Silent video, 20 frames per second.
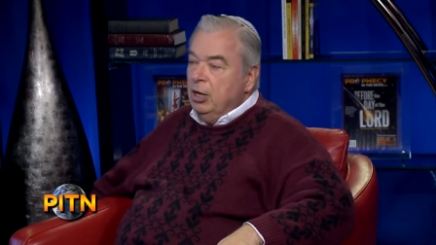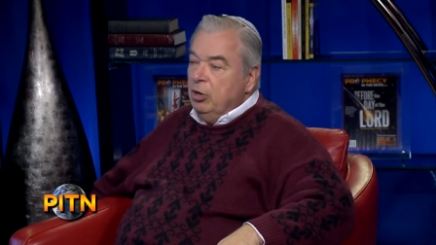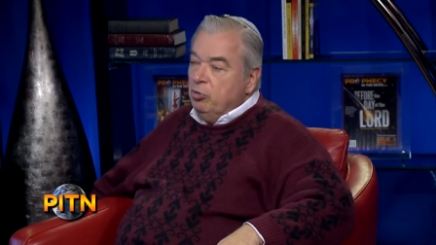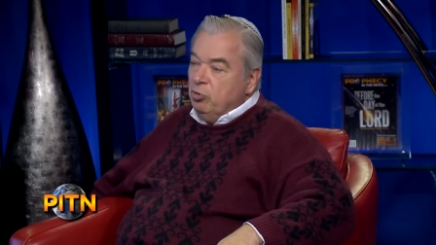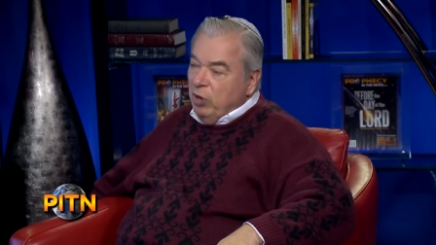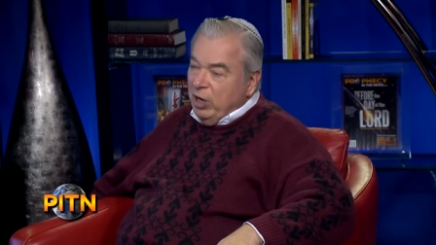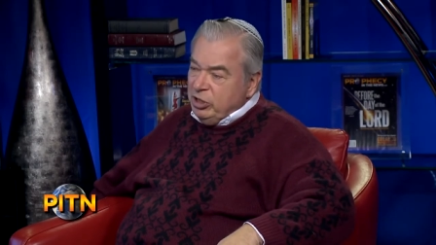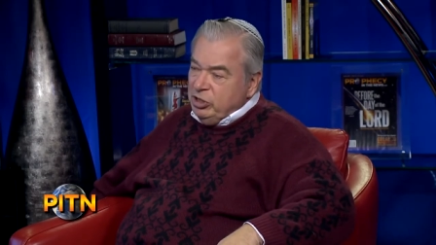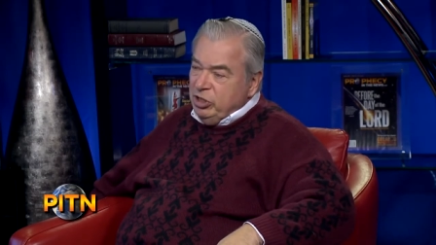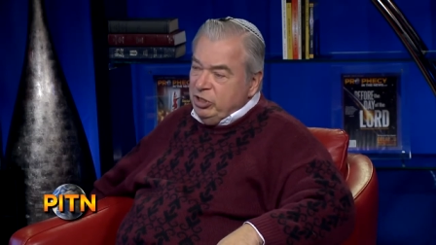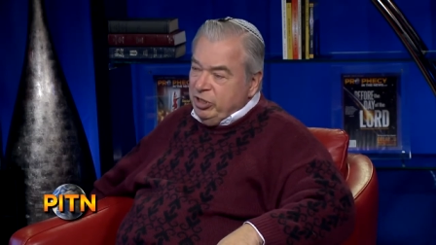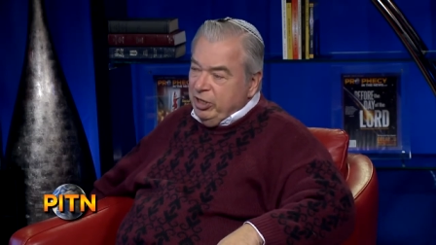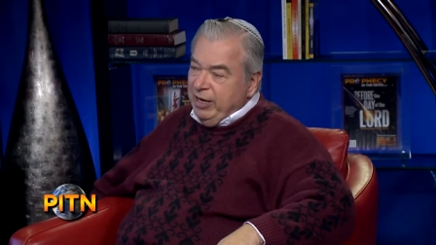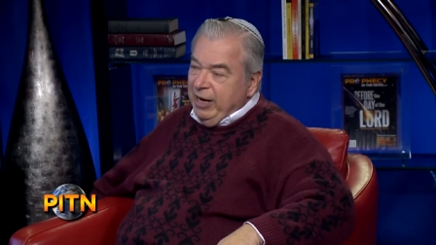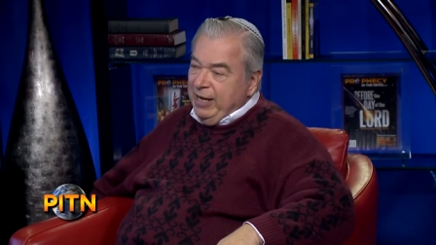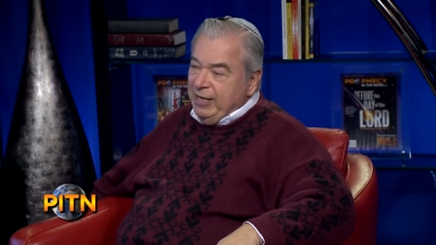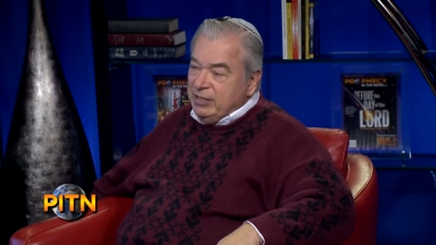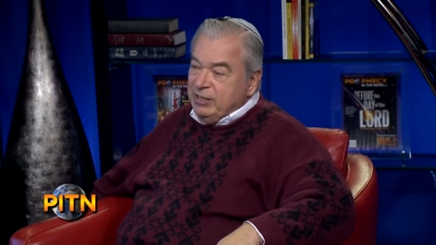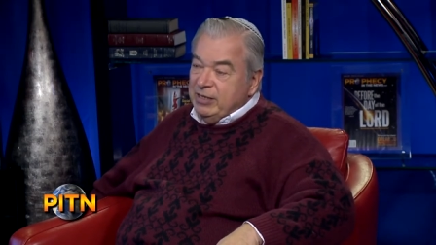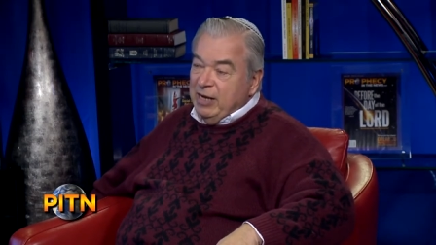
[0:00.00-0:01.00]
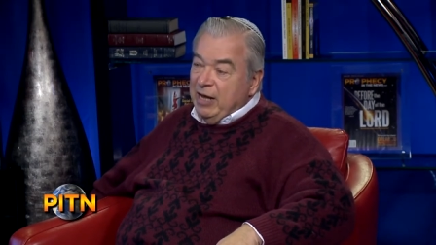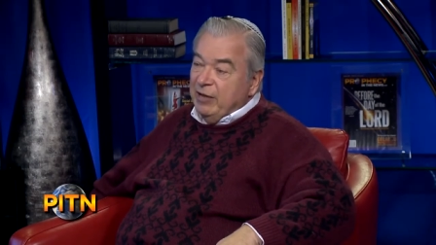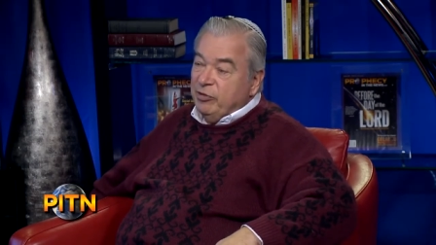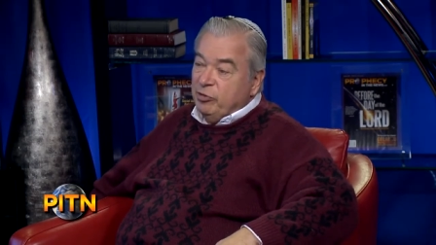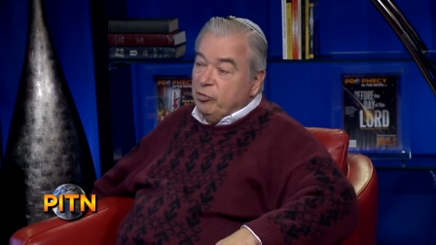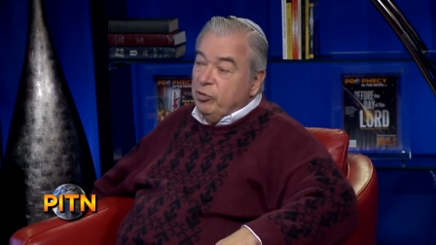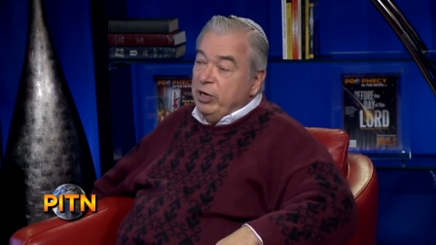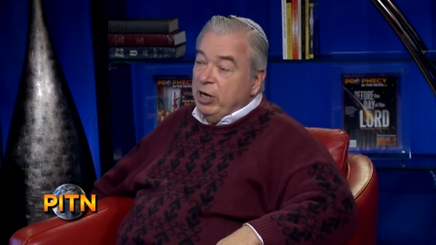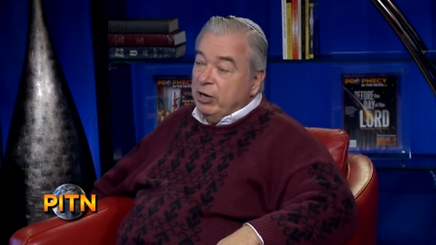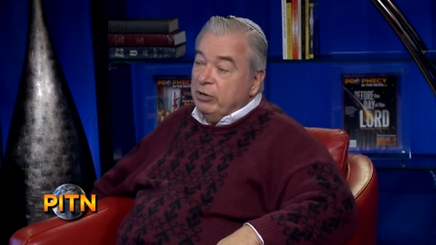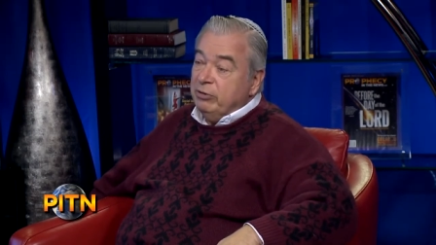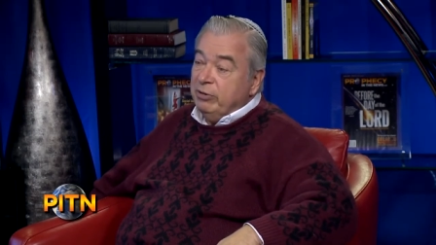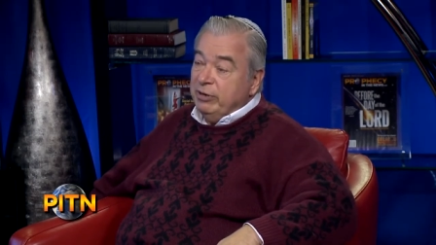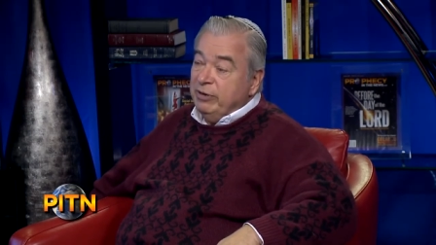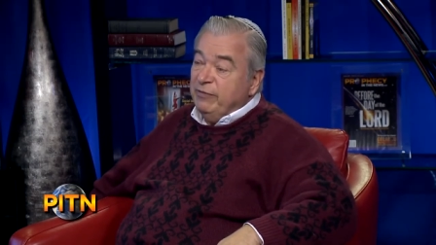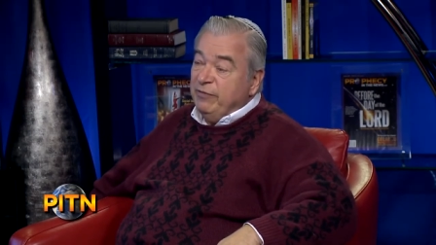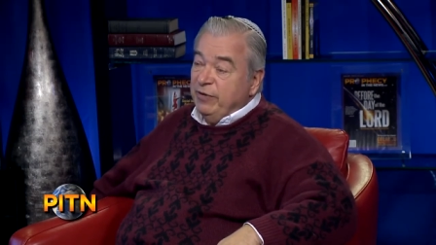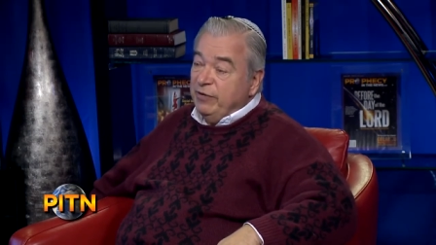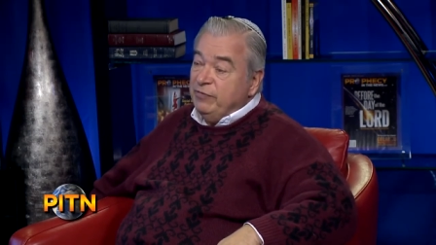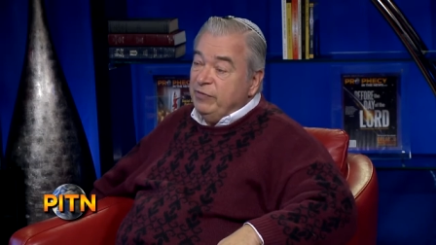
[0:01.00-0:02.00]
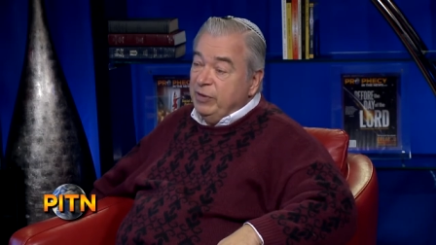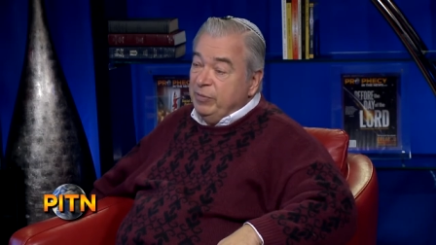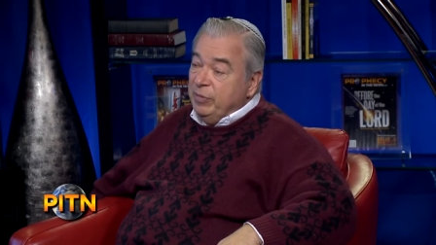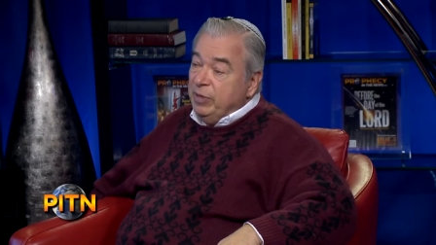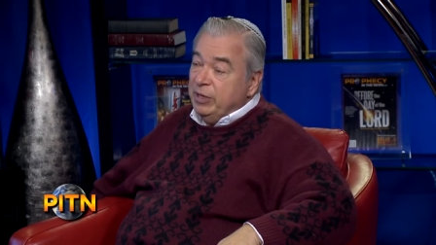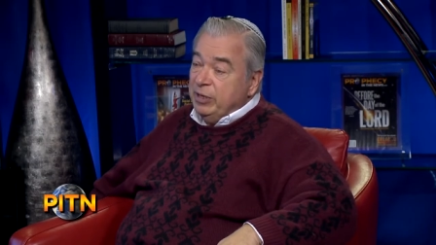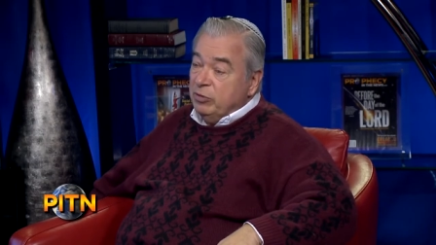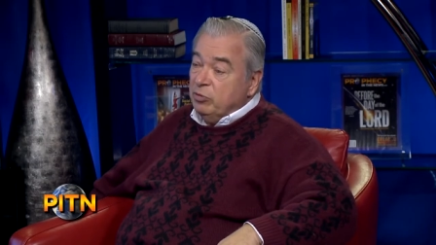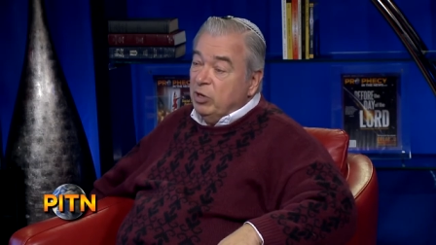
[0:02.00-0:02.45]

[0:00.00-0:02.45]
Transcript: Russia today is not 350 million.